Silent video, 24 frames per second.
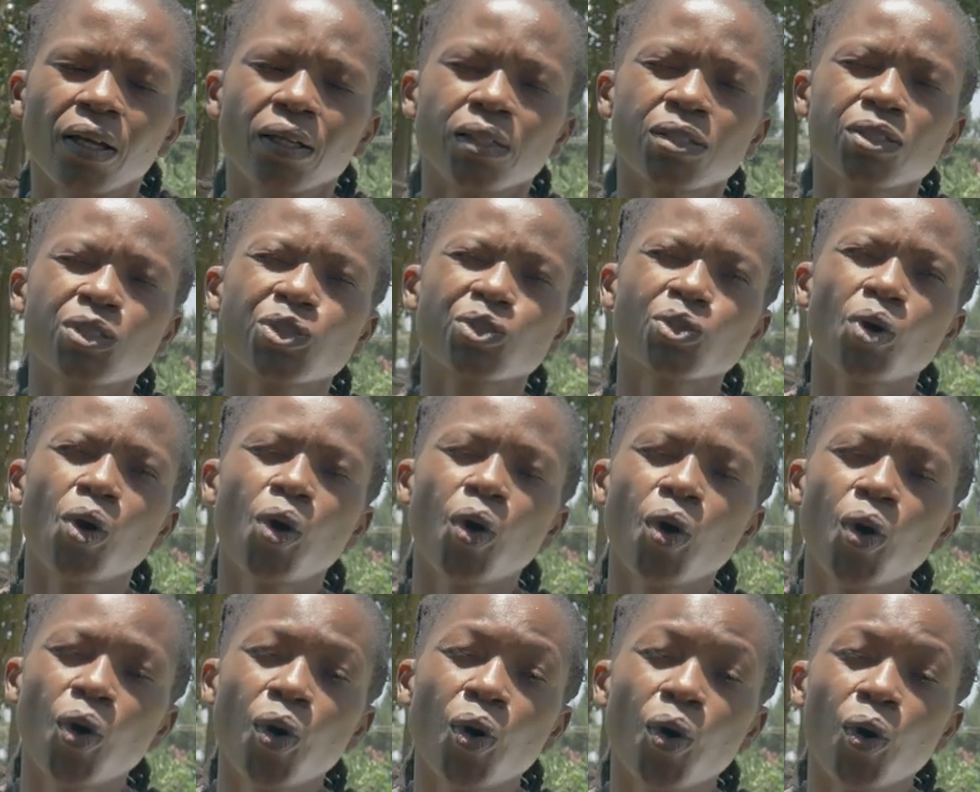
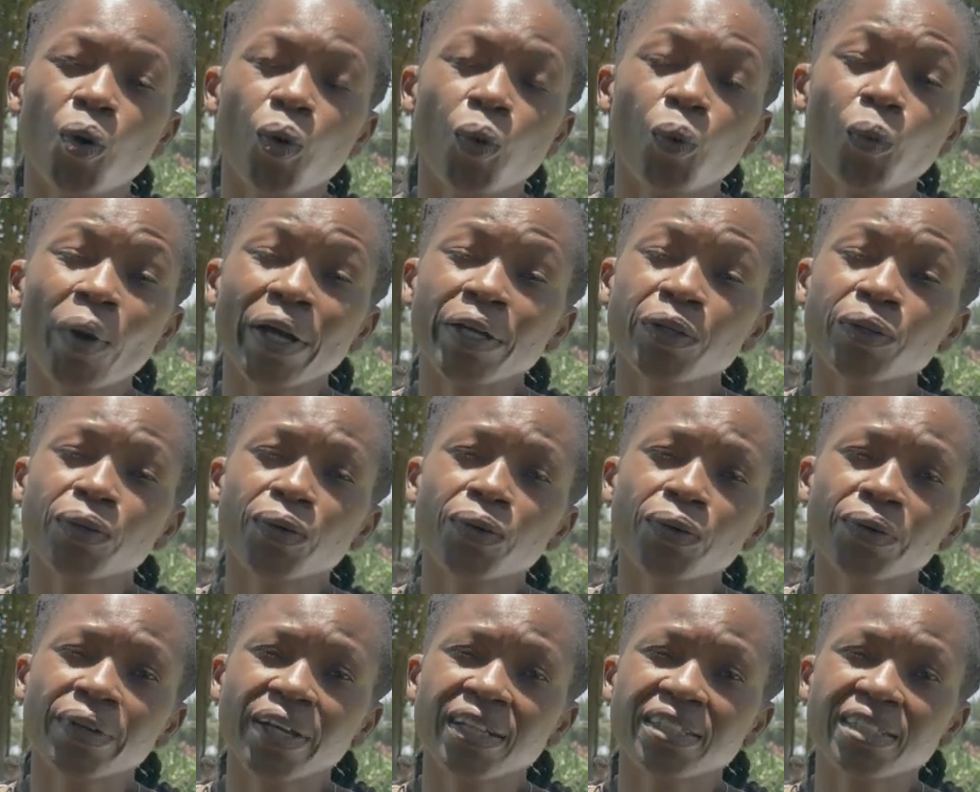So when you
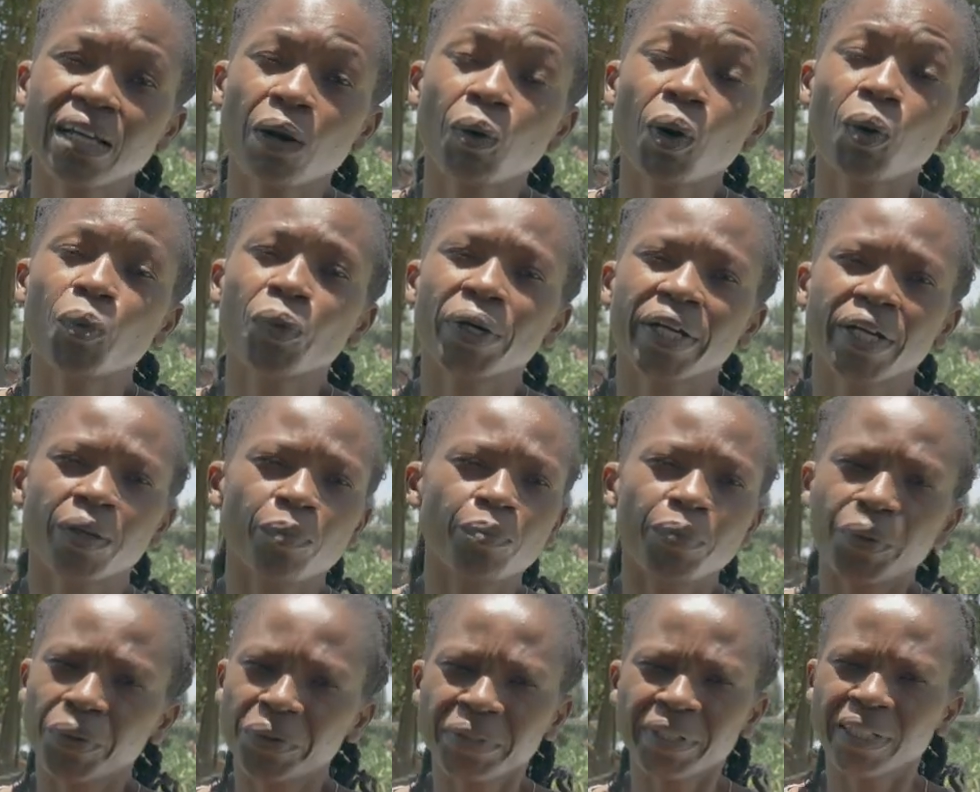look at our work
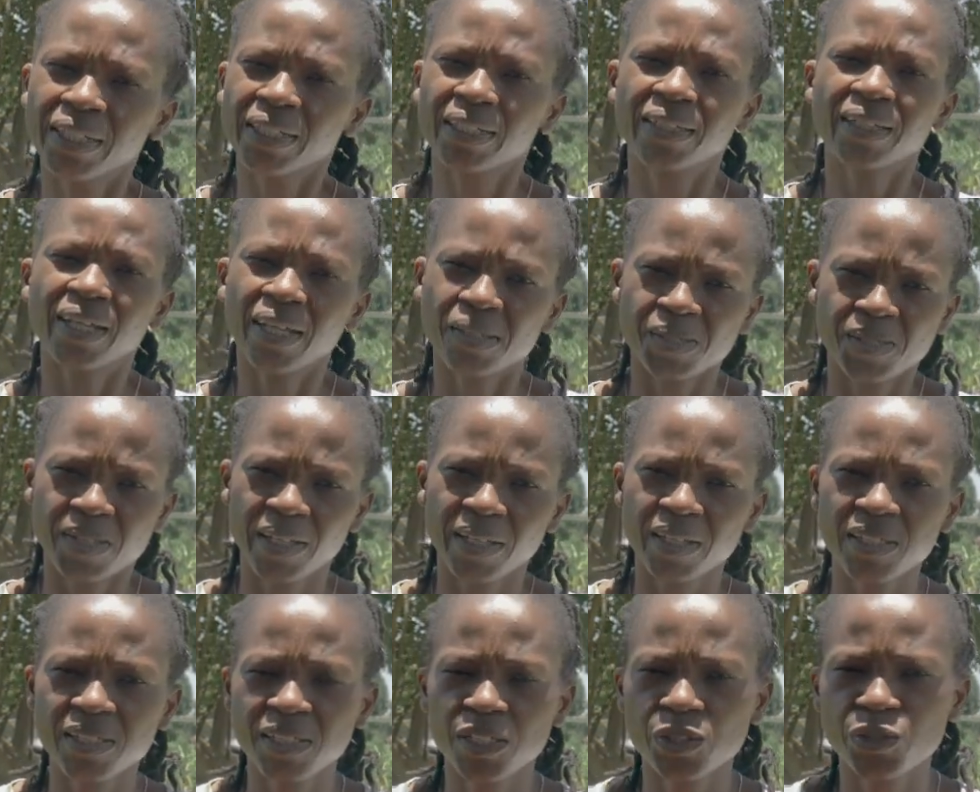broadly as the
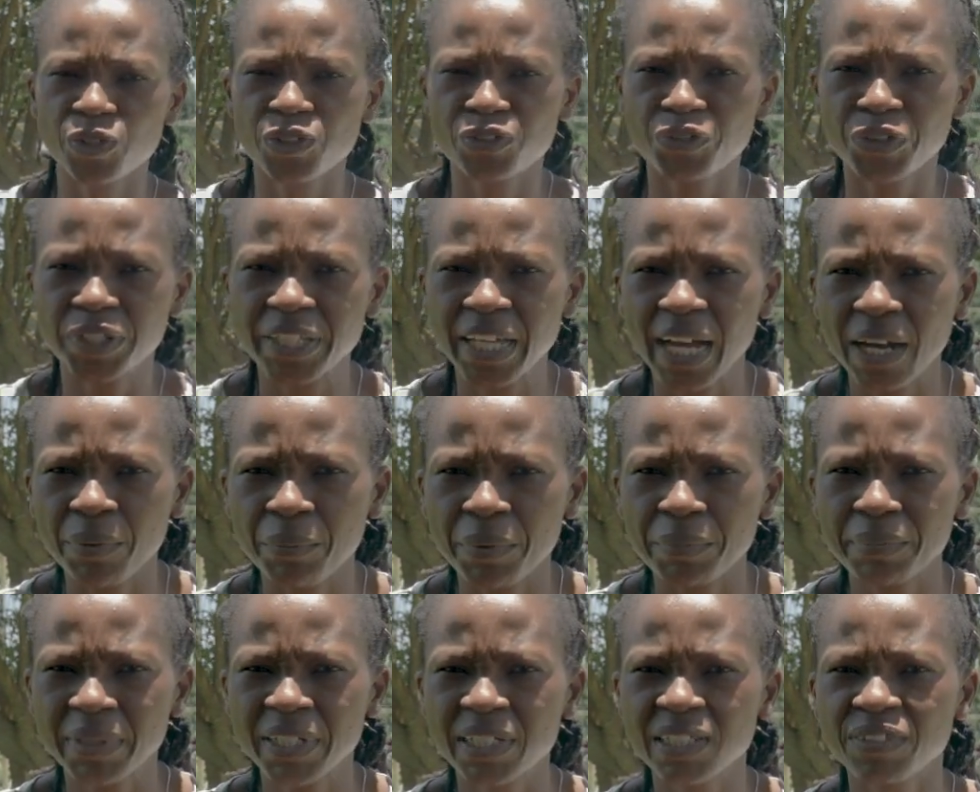Institute for Young
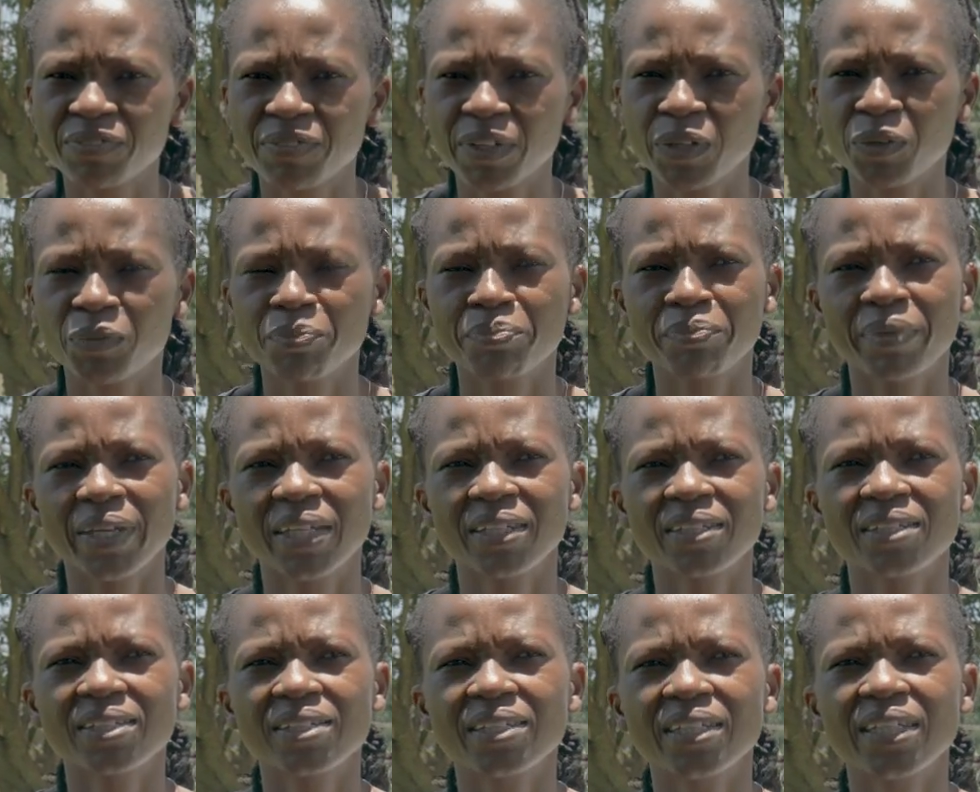Women
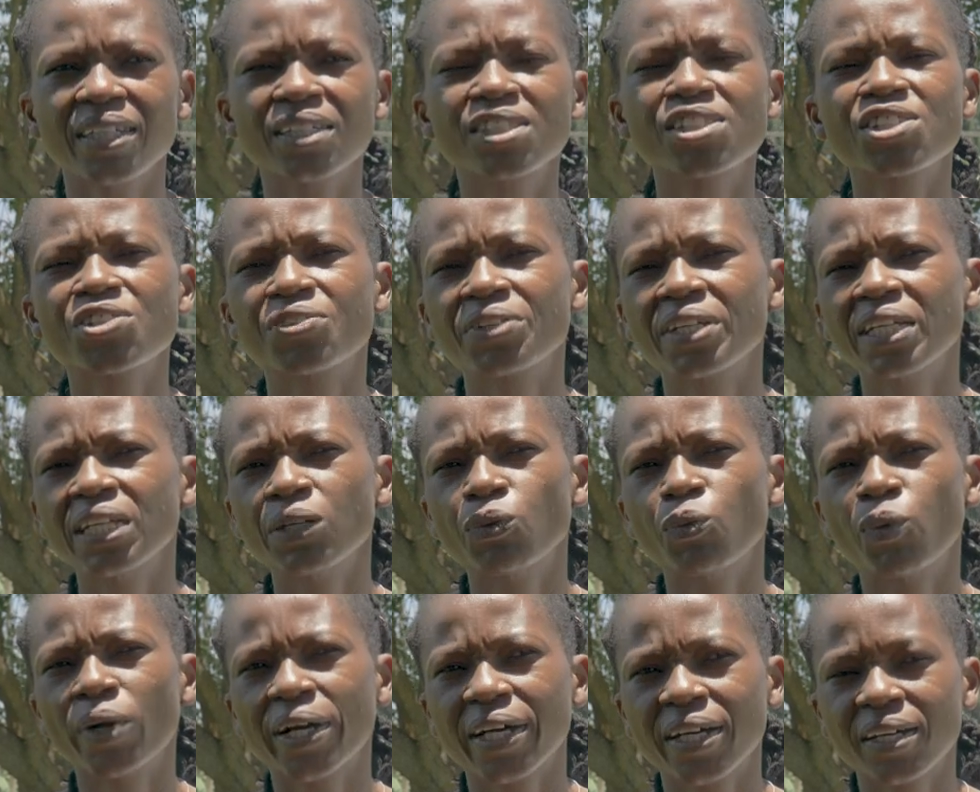Development, it's really
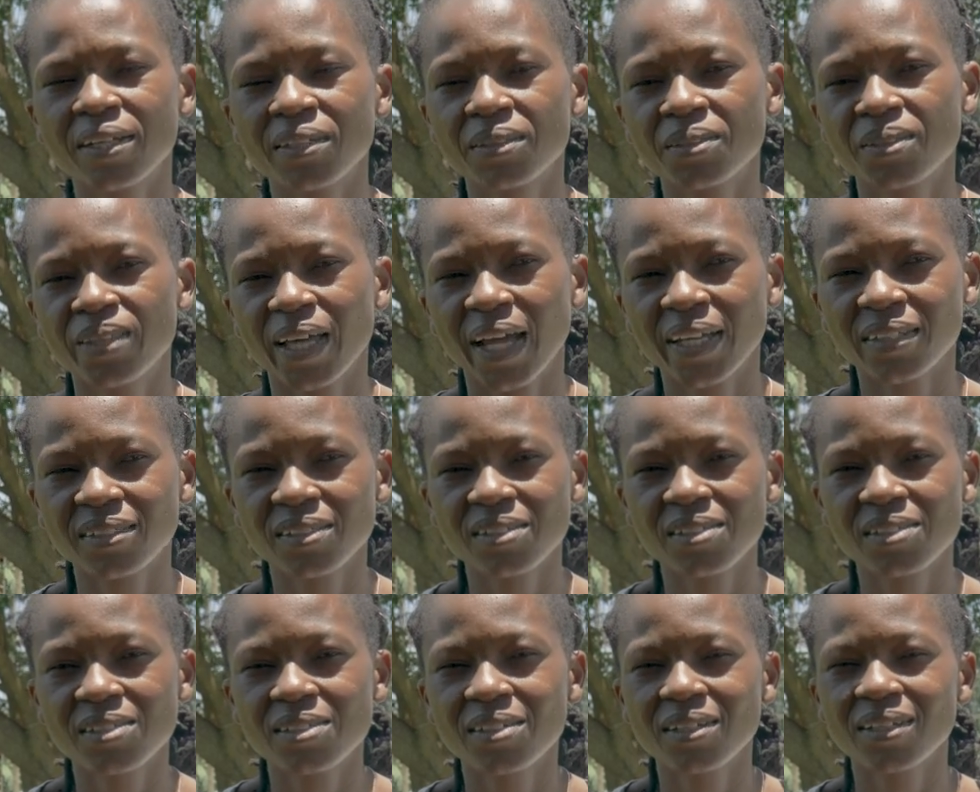work
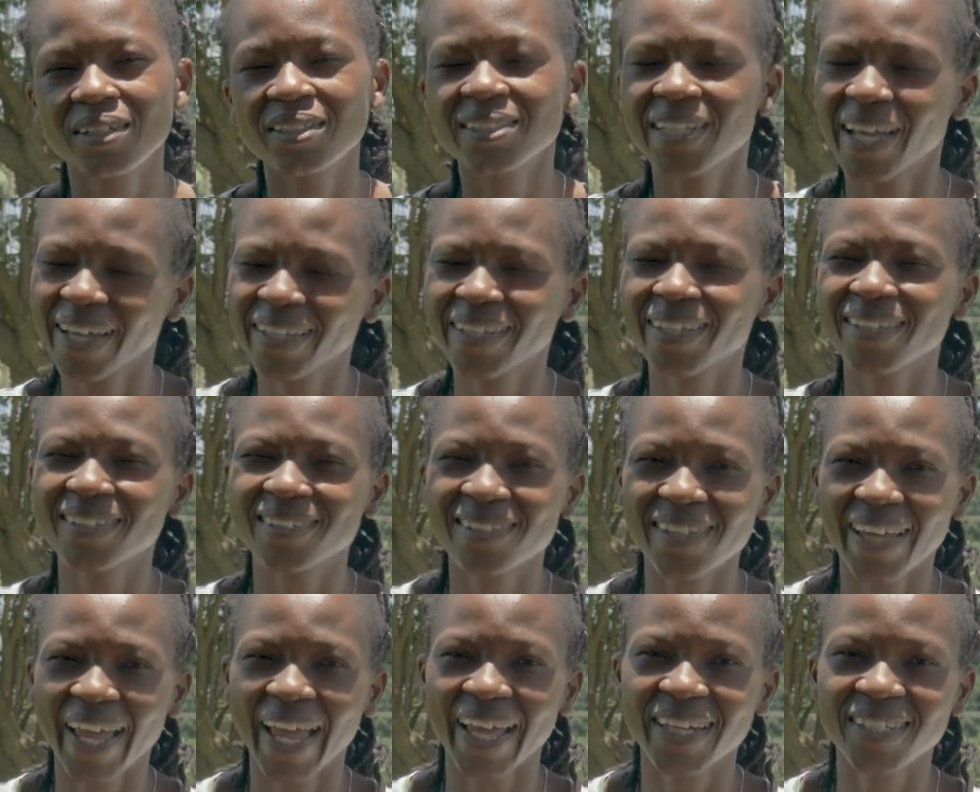that
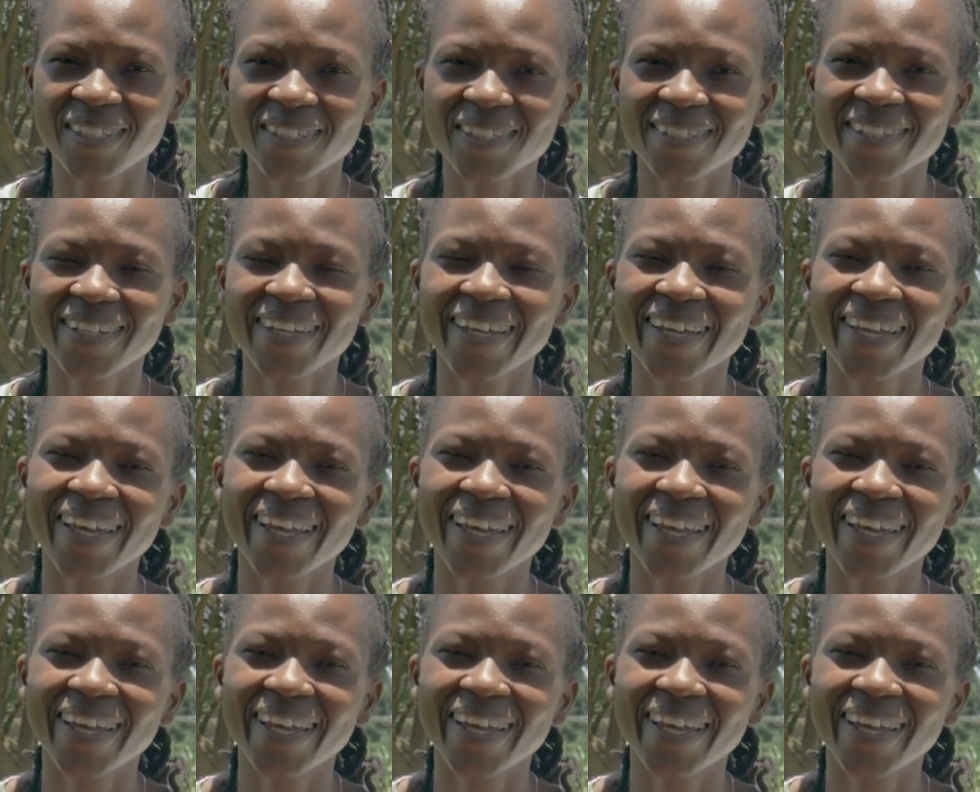targets at